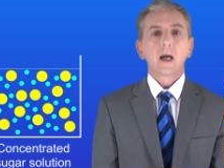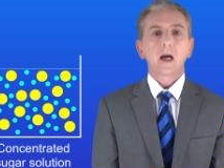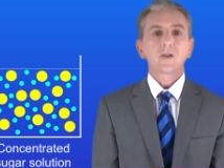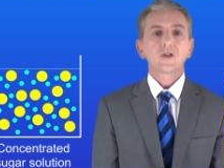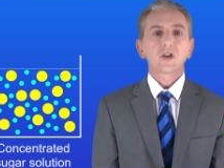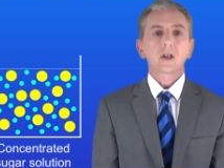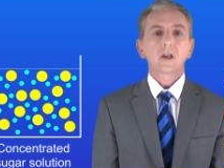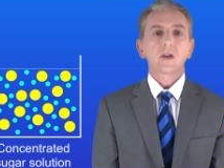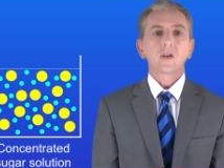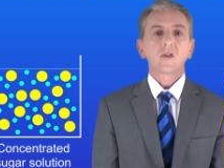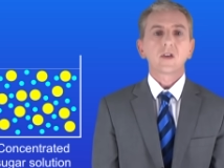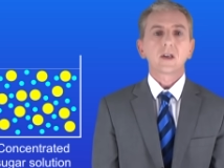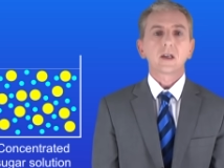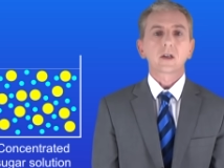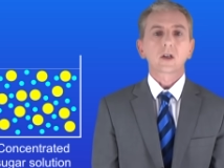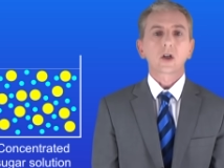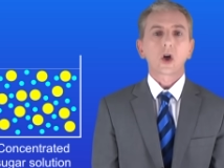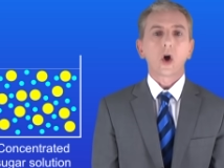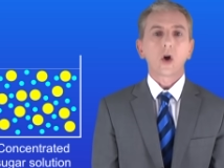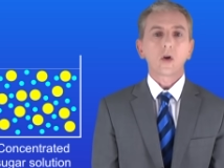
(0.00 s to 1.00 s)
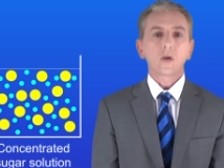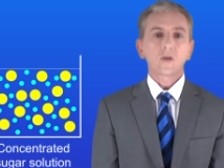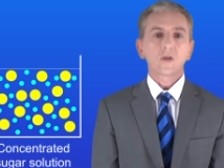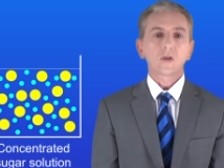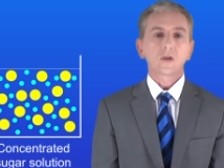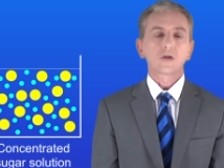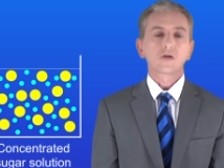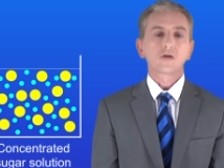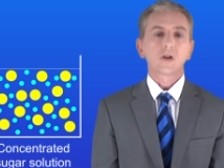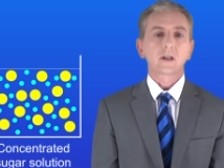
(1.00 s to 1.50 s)
As you can see in
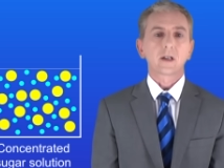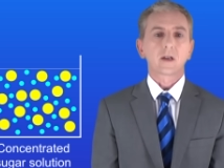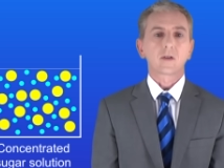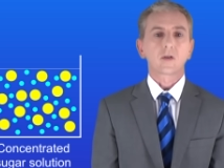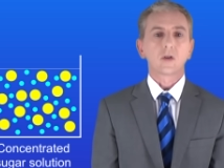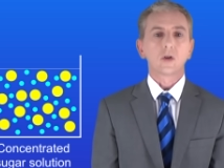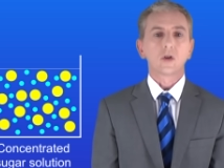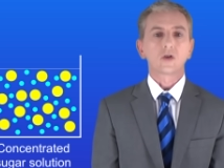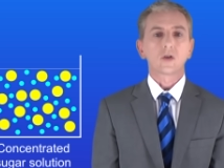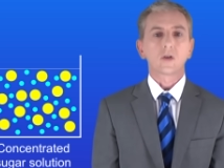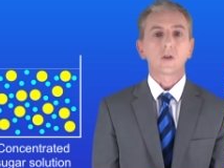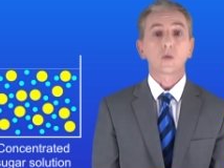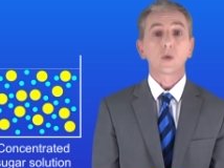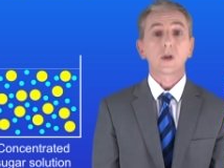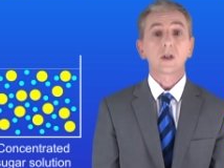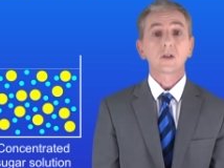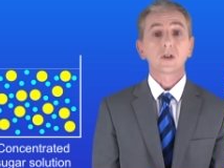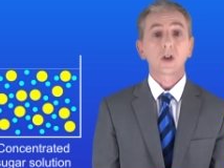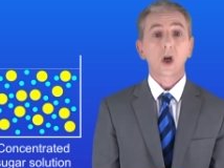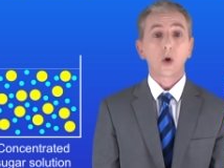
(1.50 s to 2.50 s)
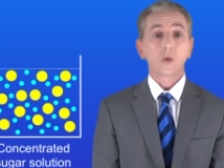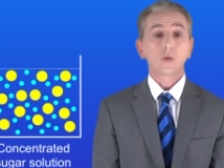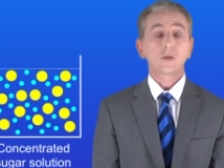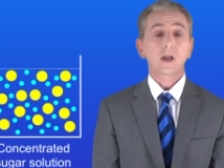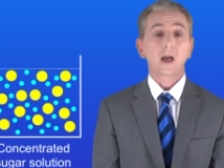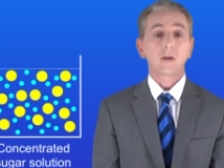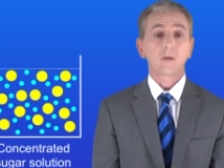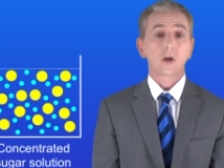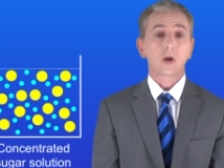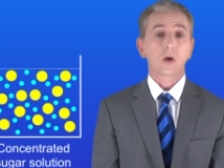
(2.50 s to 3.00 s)
concentrated solutions, we don't
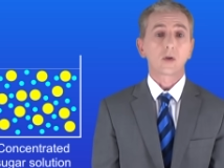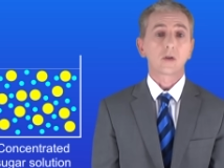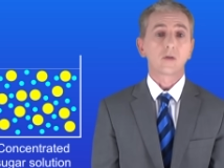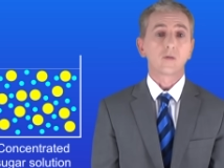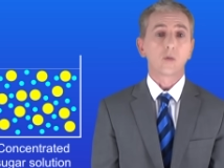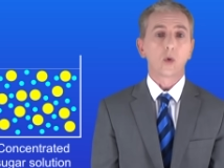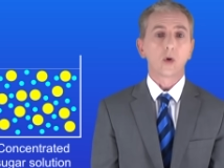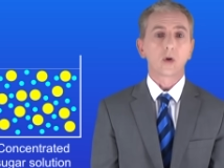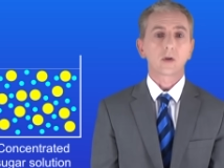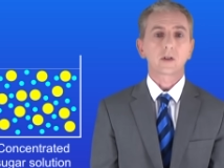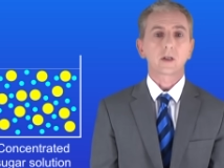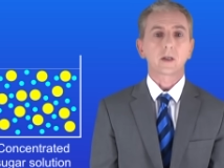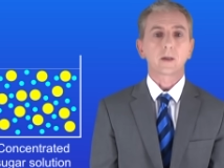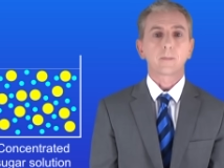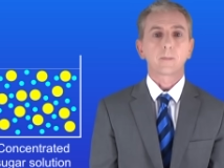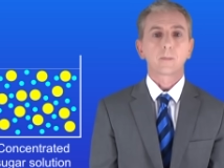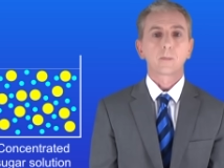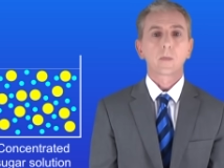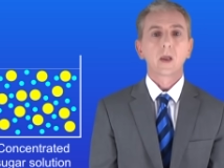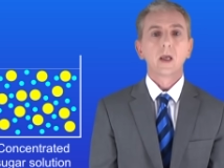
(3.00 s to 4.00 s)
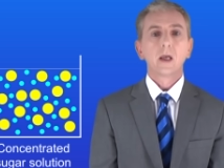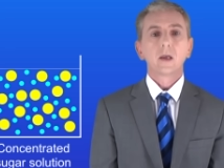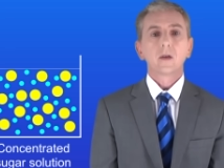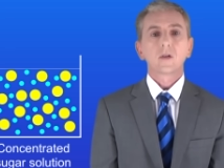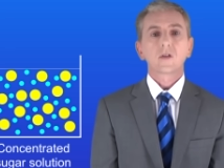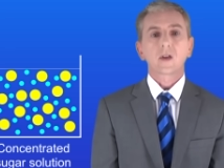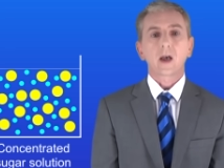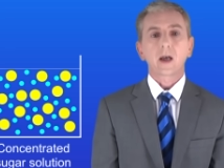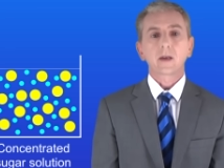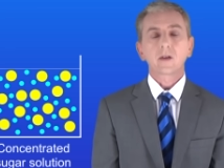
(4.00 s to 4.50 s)
have a lot of water.
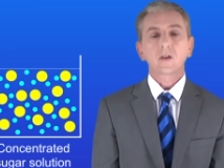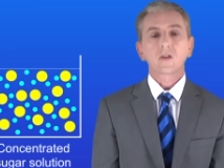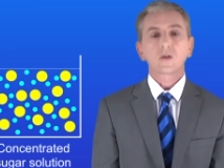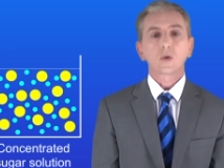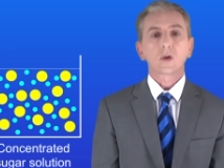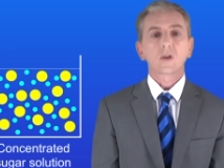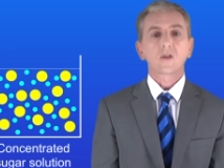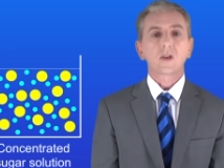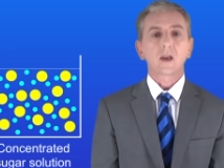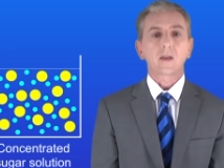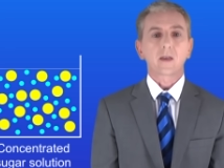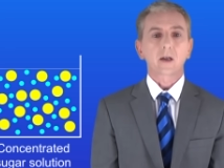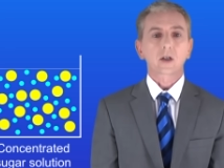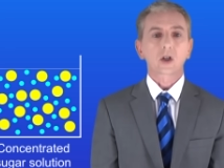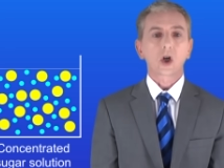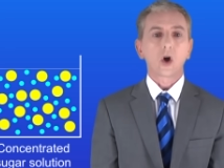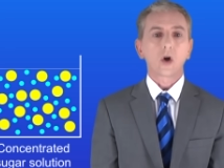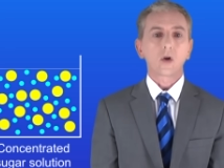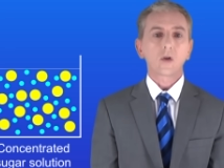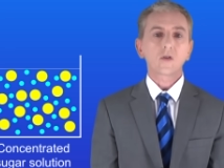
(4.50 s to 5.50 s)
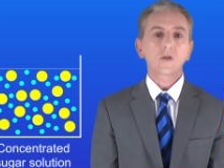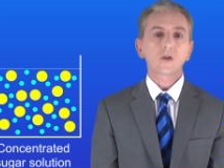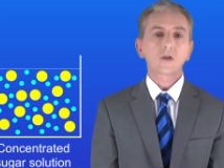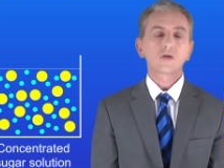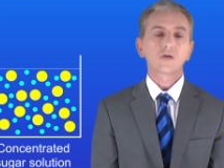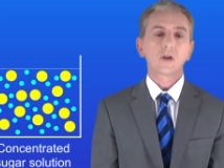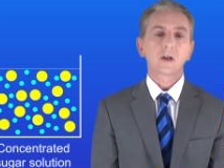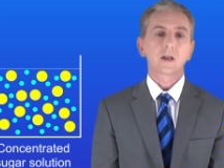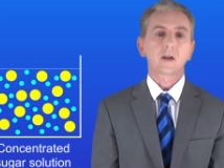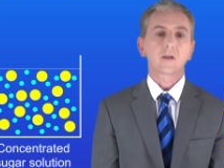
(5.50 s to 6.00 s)
Scientists would say that
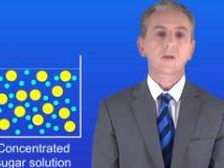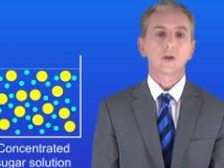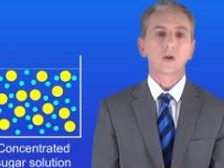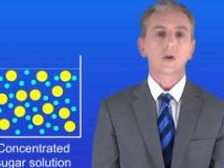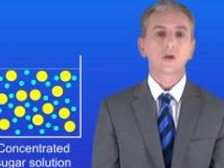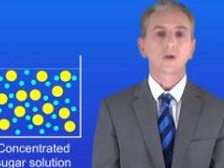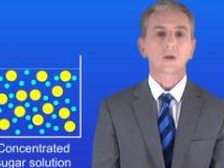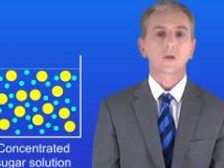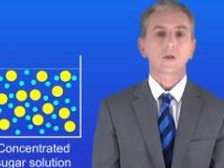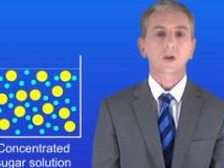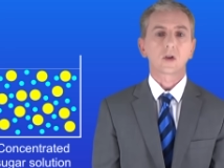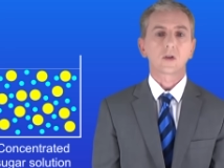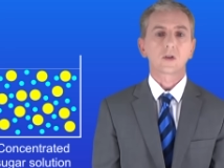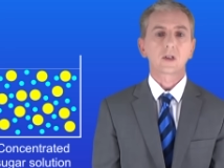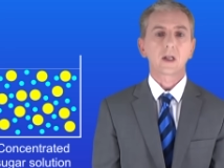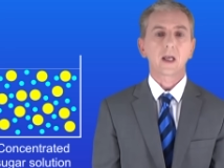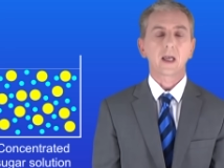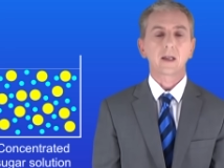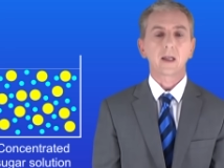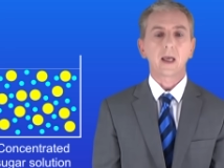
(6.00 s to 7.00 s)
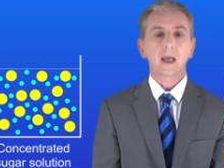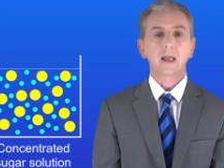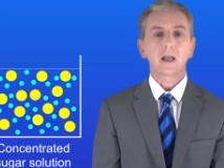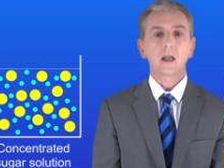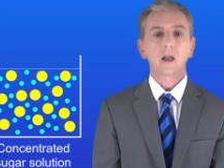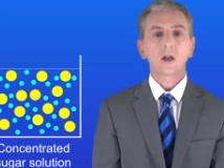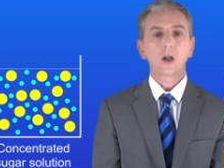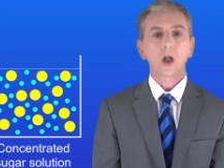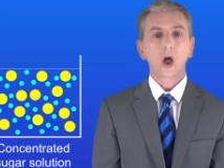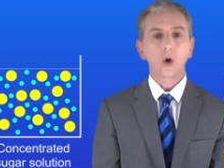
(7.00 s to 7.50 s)
concentrated solutions contain a
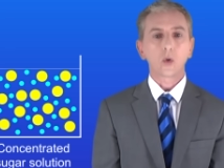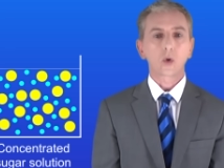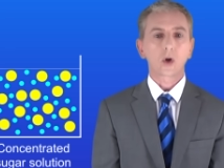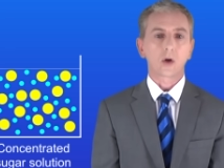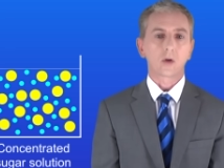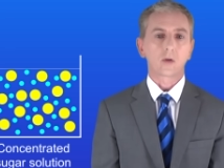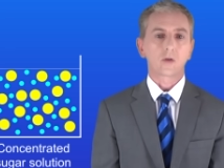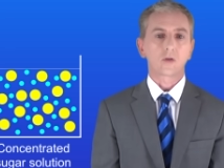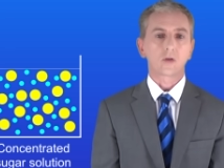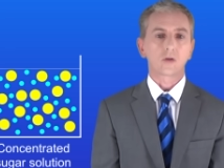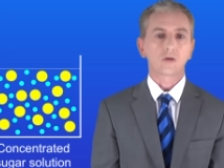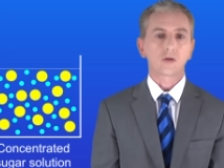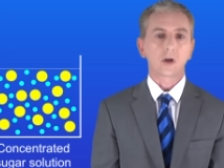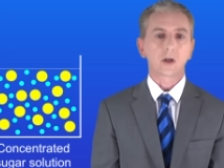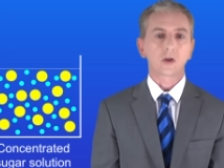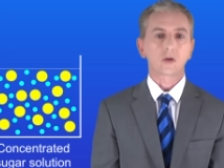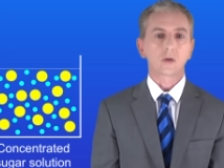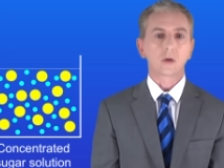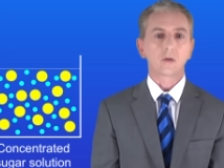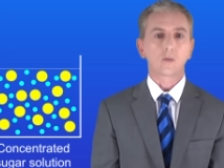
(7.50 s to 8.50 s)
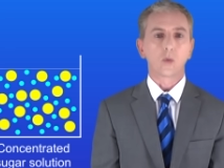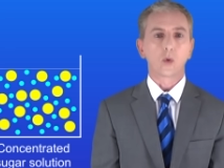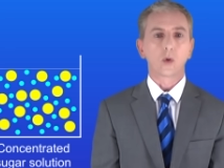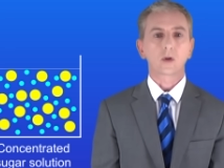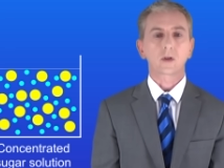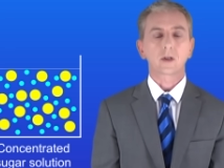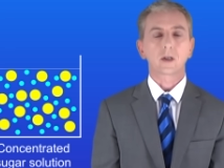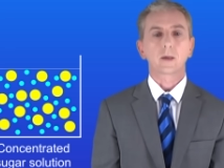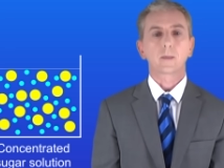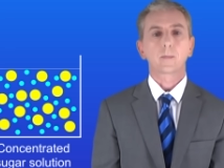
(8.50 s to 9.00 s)
low concentration of
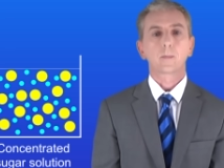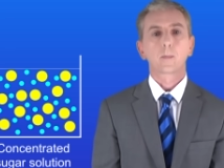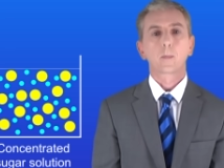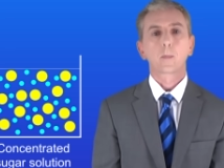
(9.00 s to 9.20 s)
water.